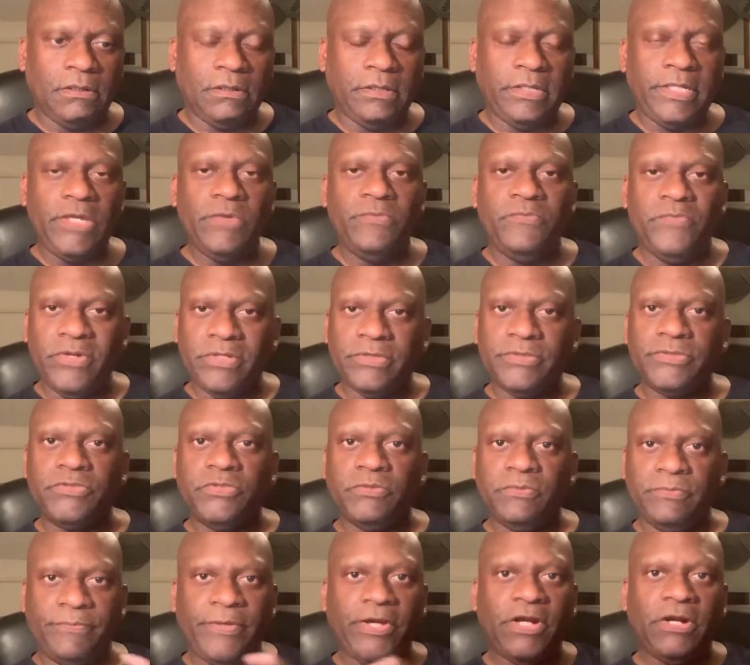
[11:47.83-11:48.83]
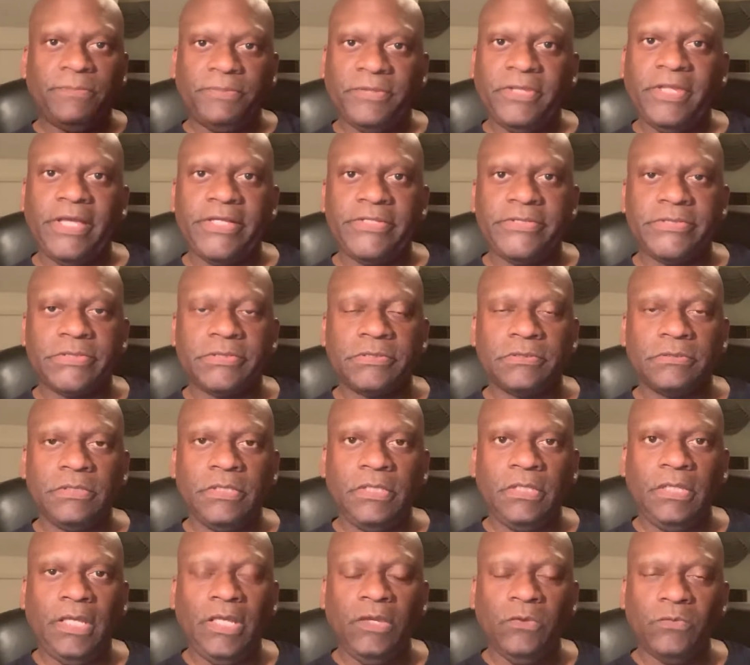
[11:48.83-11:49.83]
he went to a better place.
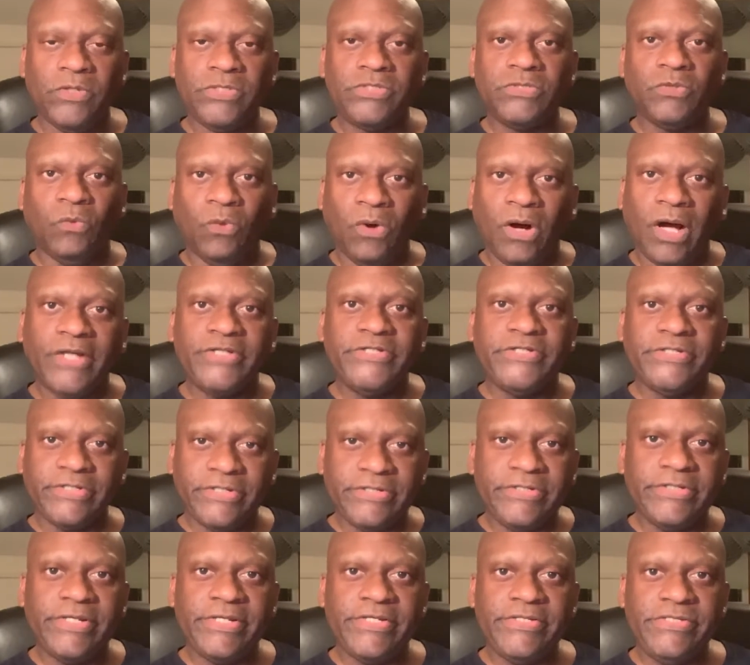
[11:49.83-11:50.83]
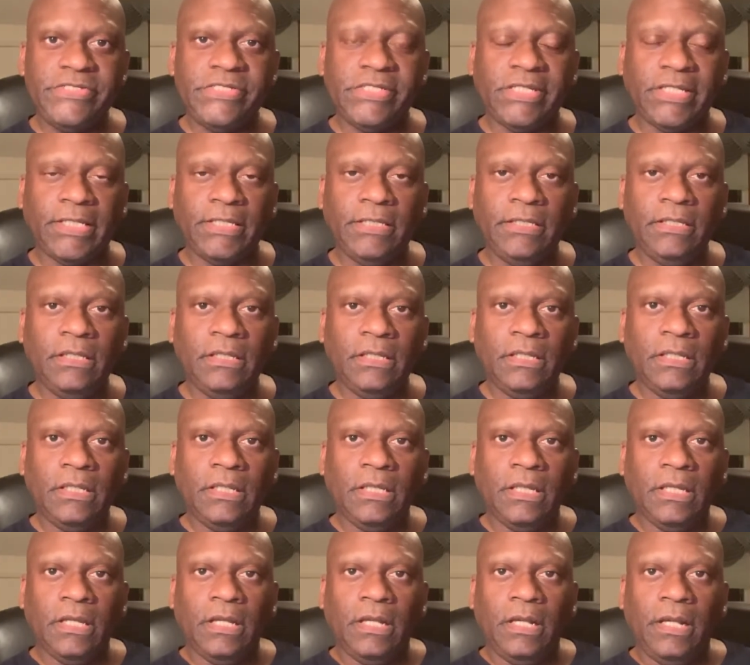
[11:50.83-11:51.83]
He went to Washington, D.C.
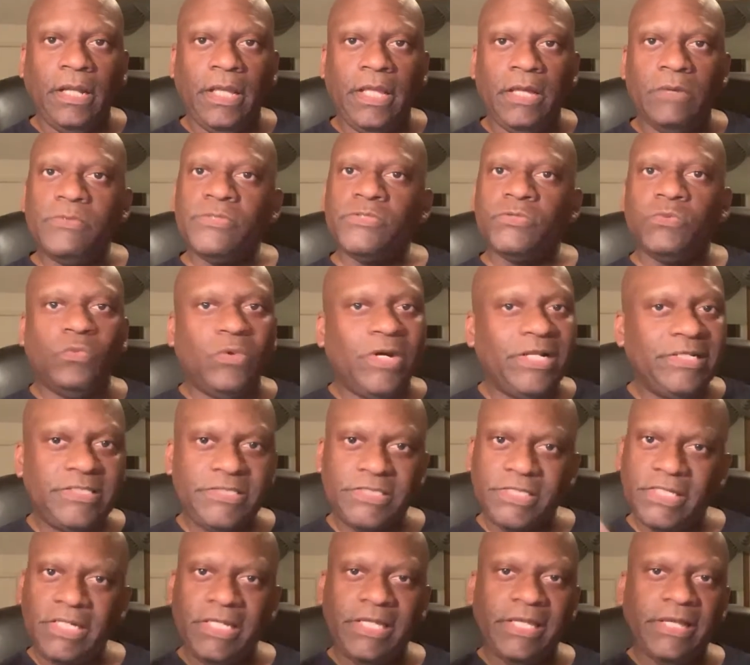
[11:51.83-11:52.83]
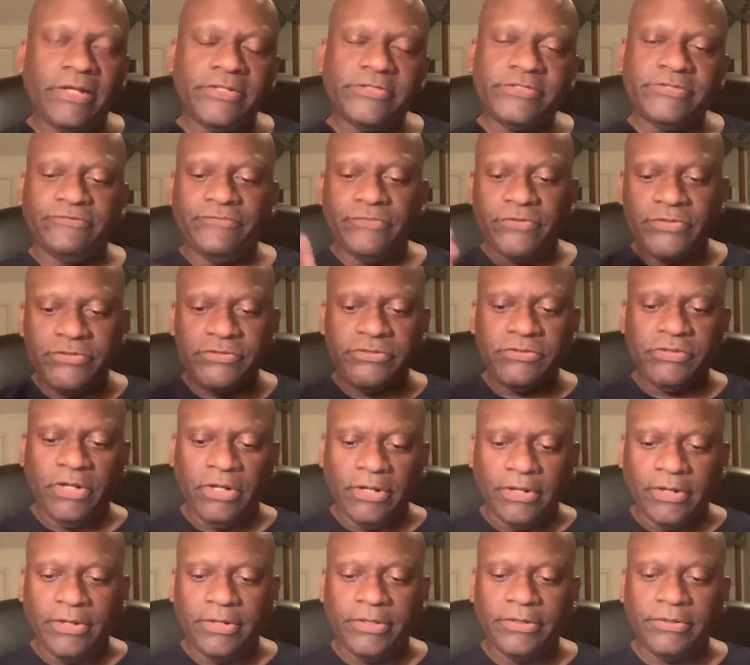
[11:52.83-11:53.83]
It was one city council vote, as you
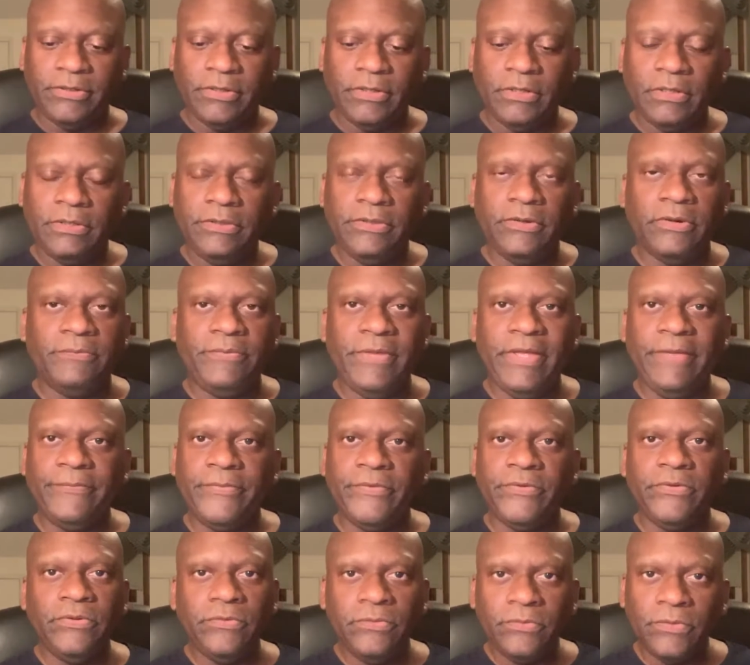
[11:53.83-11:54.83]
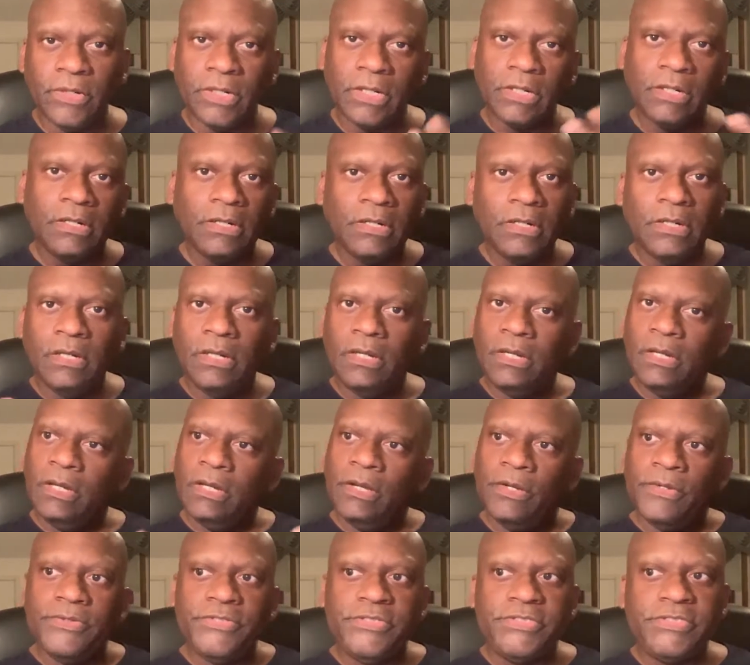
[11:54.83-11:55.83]
heard. There are people who were
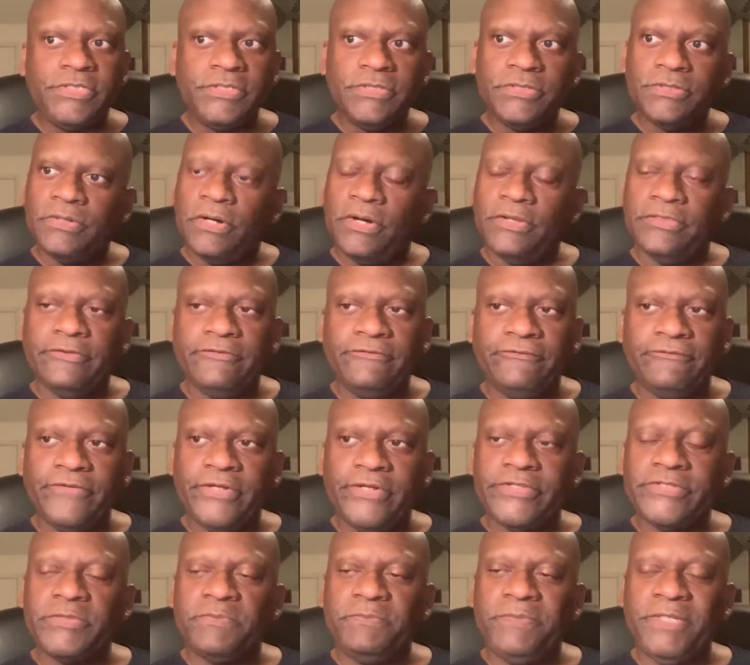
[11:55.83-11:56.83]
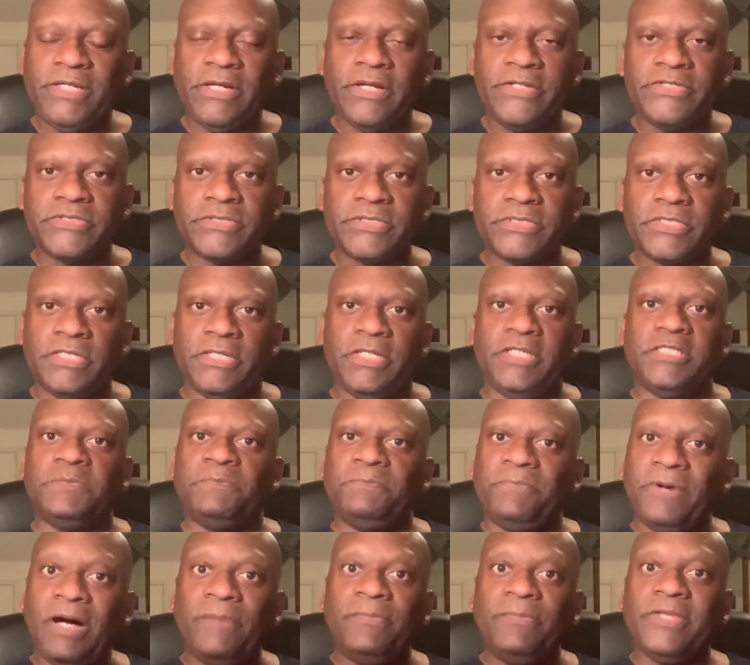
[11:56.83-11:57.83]
still on the fence because it's
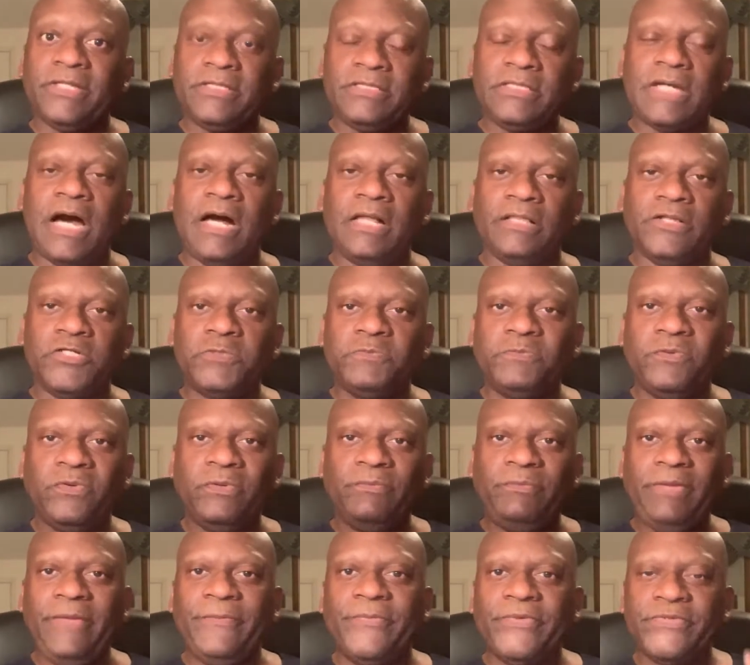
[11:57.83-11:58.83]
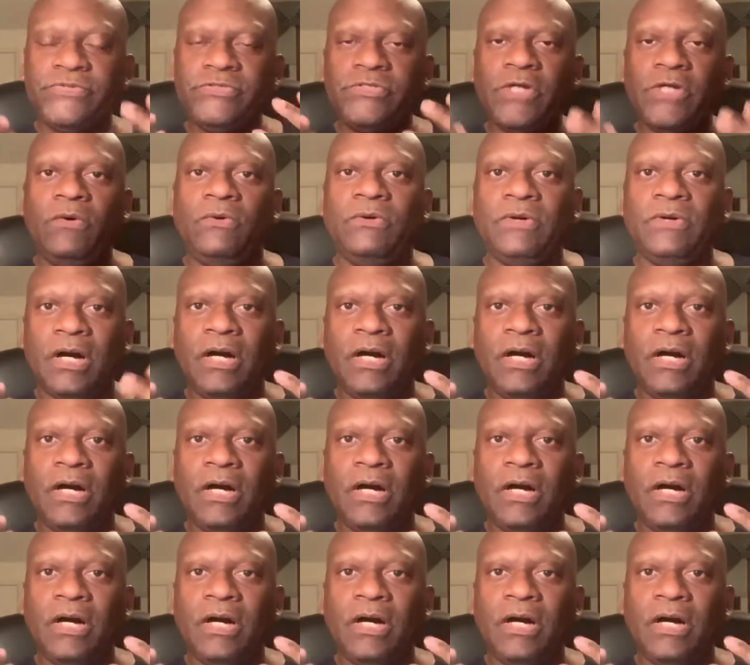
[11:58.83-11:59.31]
public dollars. But what people don't